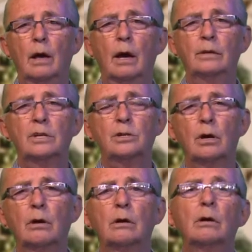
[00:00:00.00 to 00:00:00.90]
And there's
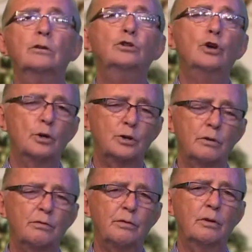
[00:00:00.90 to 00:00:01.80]
a
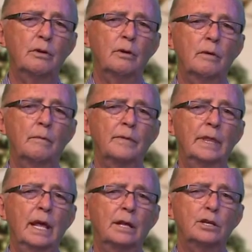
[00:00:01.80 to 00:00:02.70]
Joseph
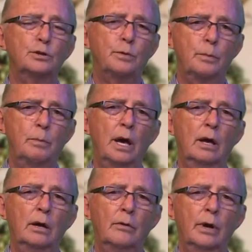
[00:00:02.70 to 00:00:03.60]
that is
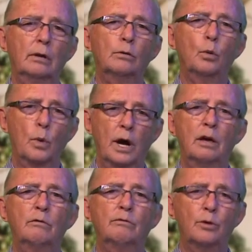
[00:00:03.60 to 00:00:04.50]
preparing the
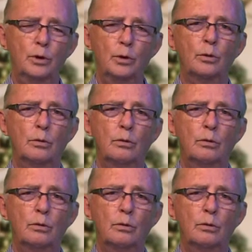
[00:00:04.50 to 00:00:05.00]
way for you.